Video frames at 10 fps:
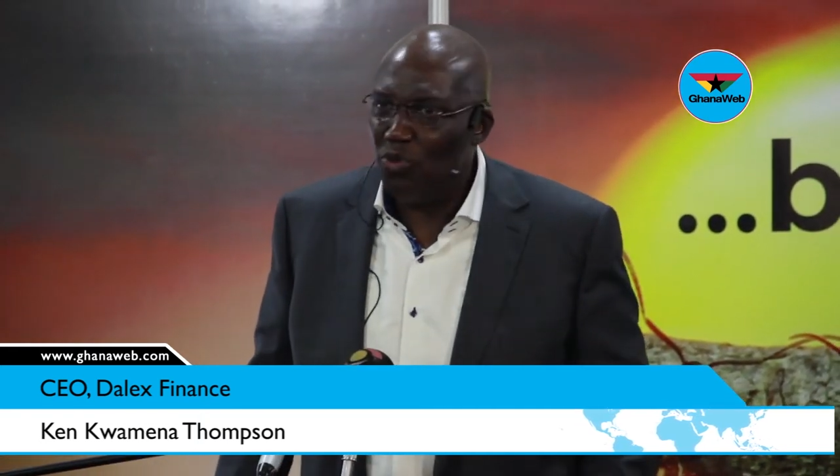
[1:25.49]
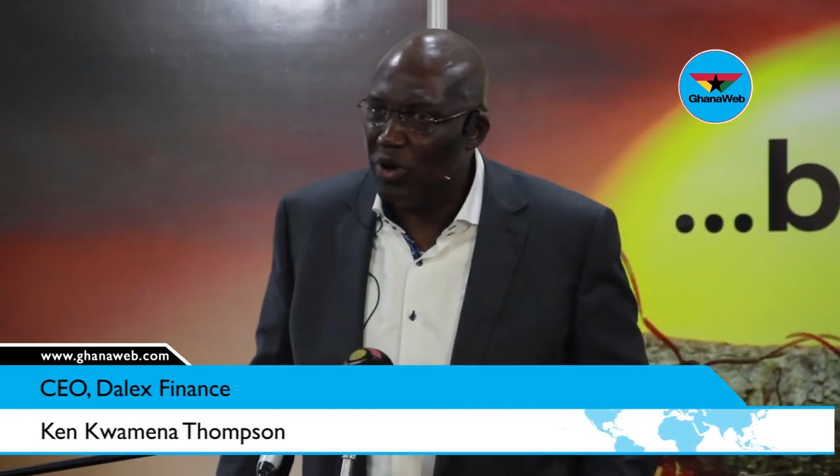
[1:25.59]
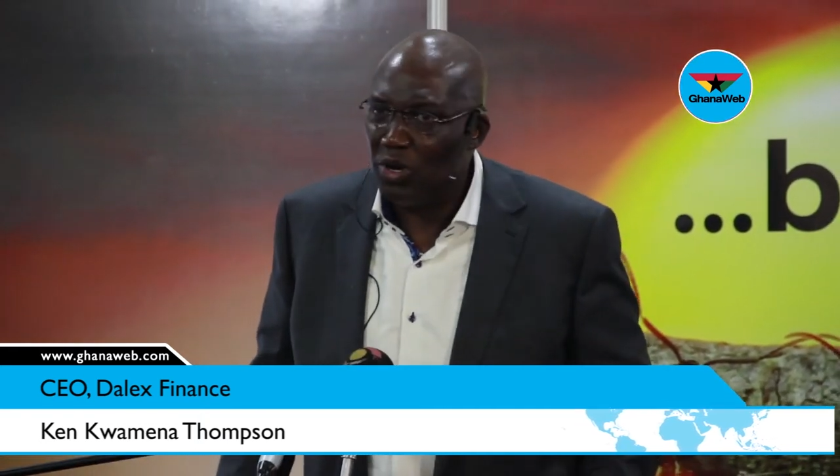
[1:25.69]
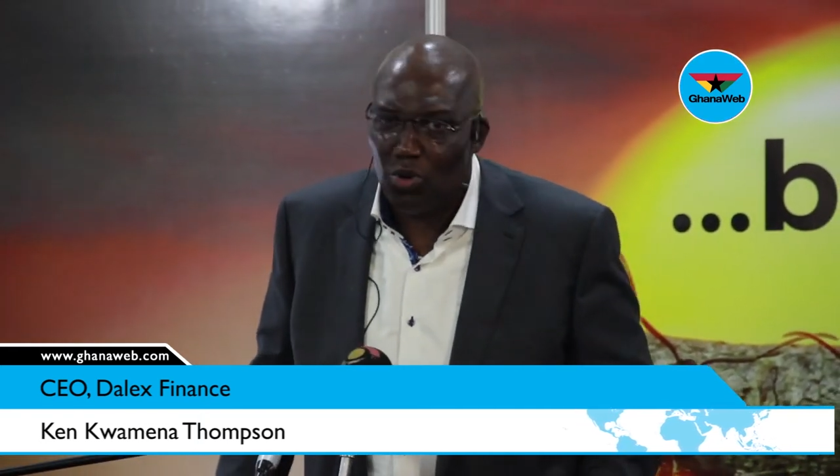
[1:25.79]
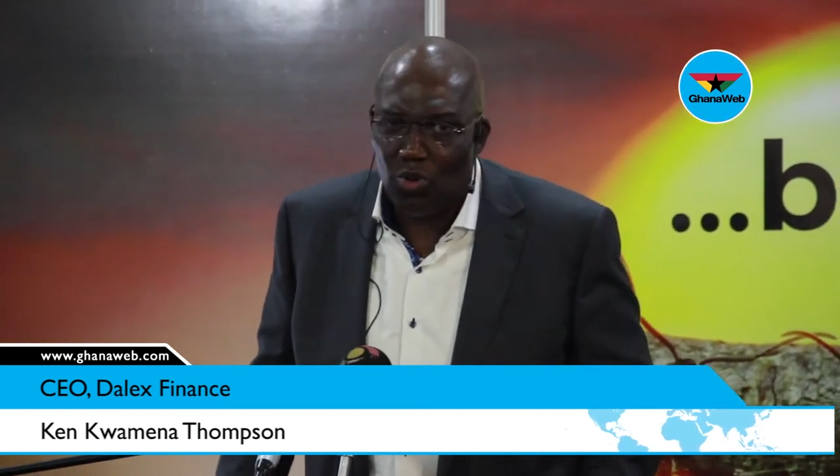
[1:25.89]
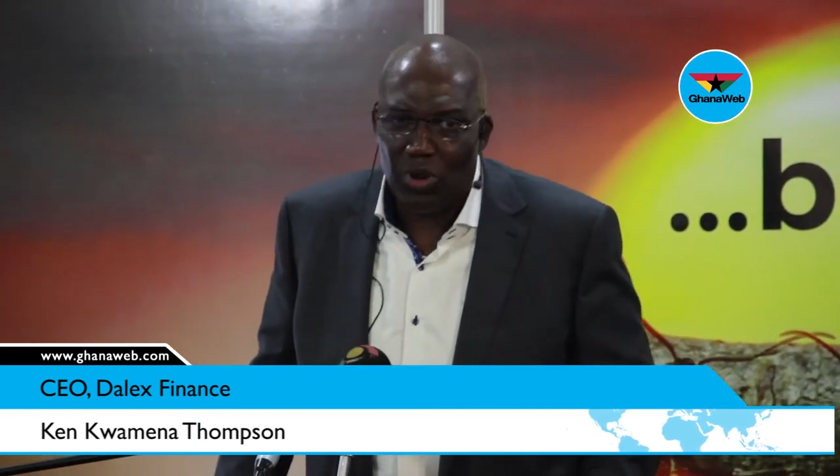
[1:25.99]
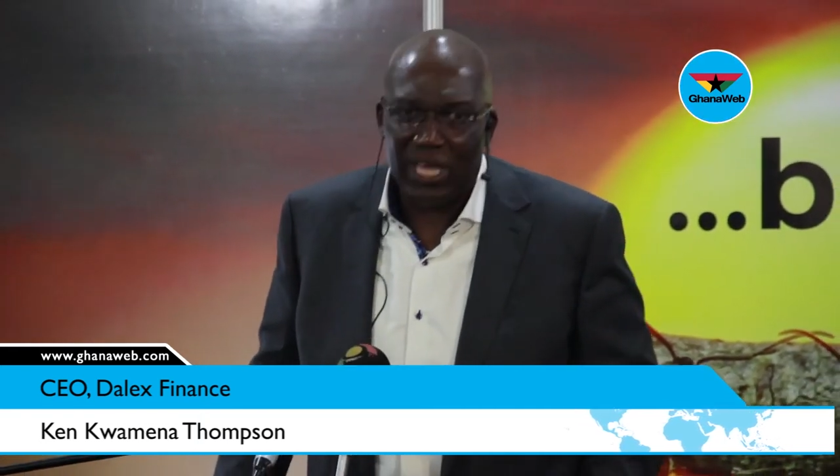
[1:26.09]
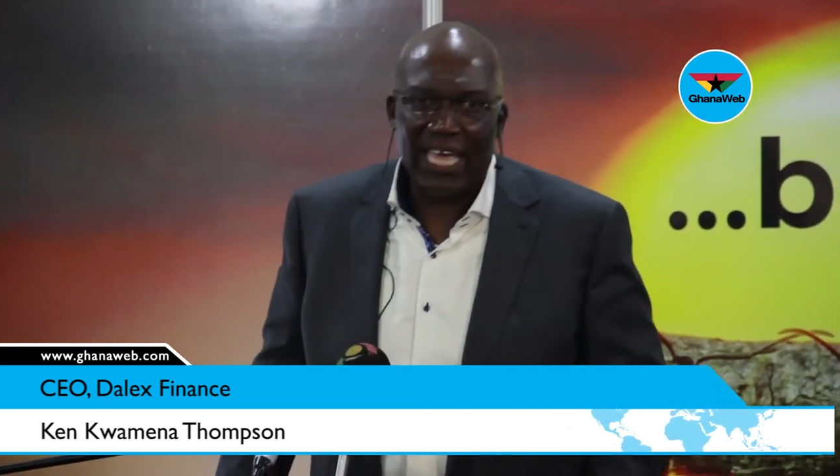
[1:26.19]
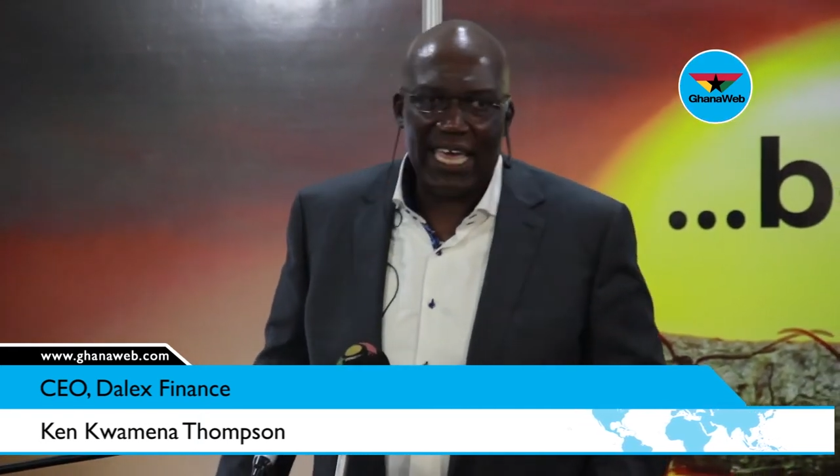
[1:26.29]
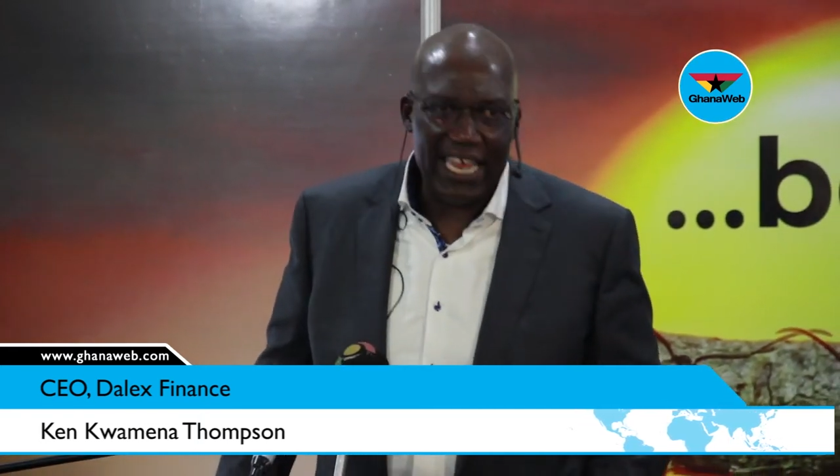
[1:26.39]
We're not
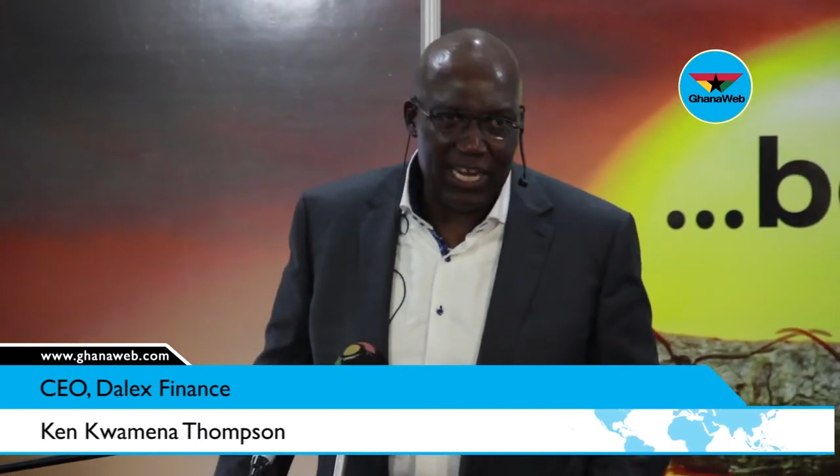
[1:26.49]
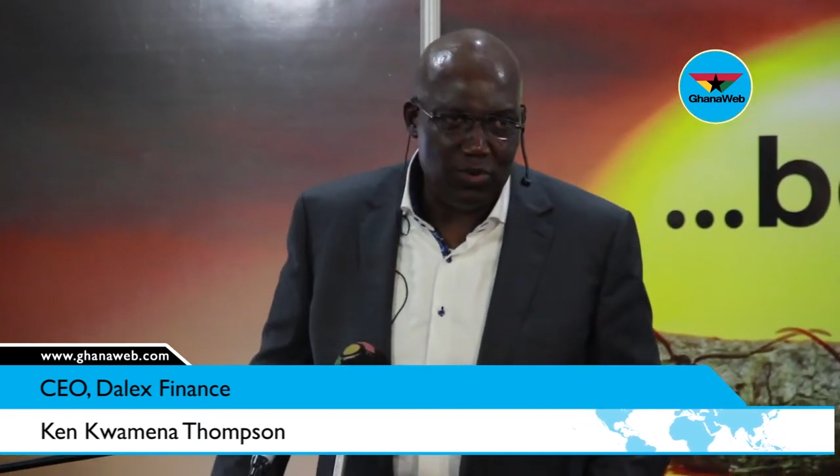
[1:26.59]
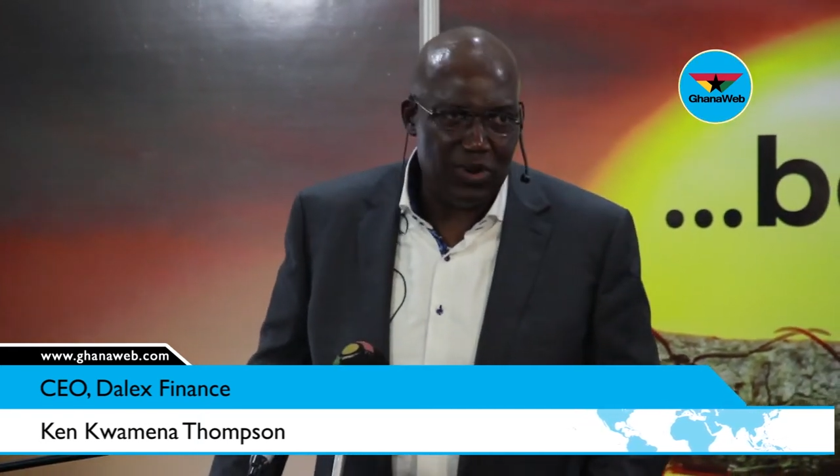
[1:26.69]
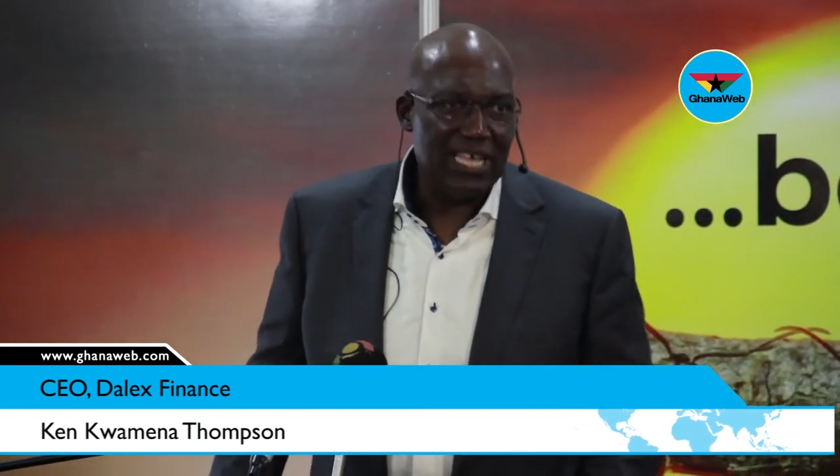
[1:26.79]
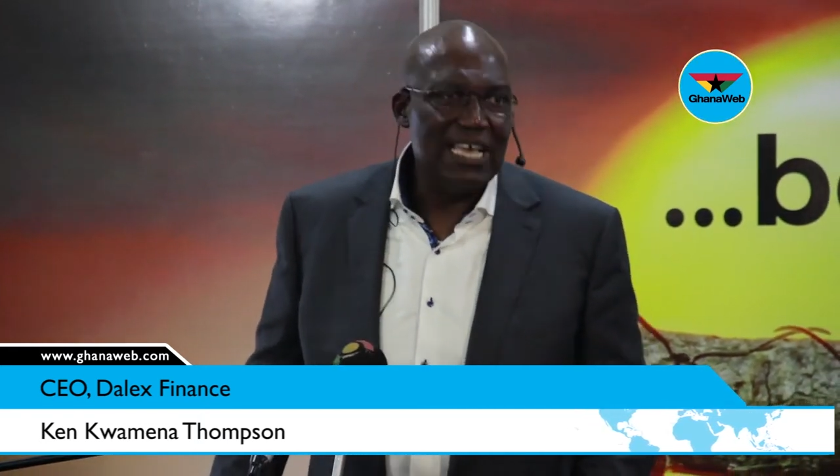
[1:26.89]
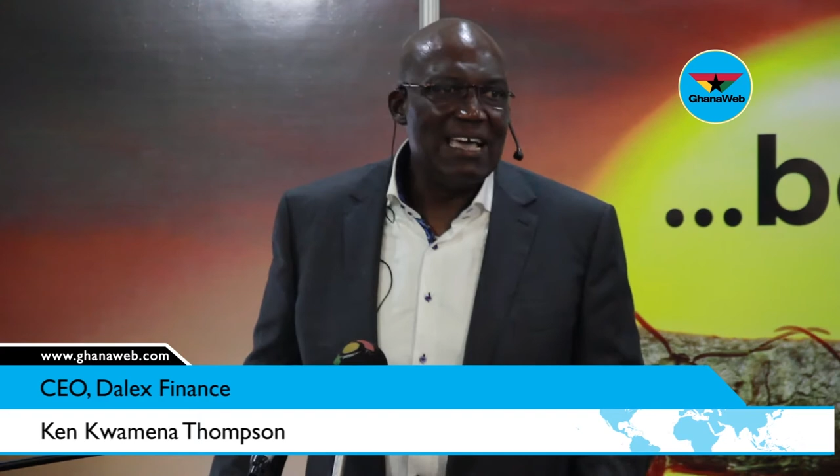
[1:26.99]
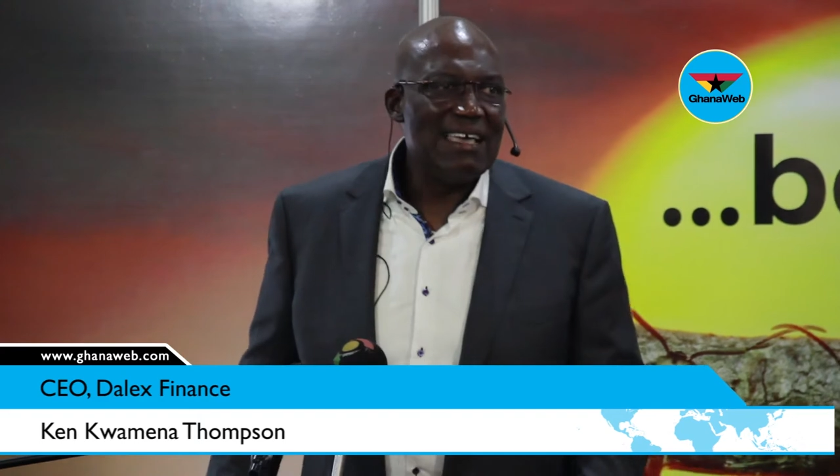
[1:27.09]
going anywhere.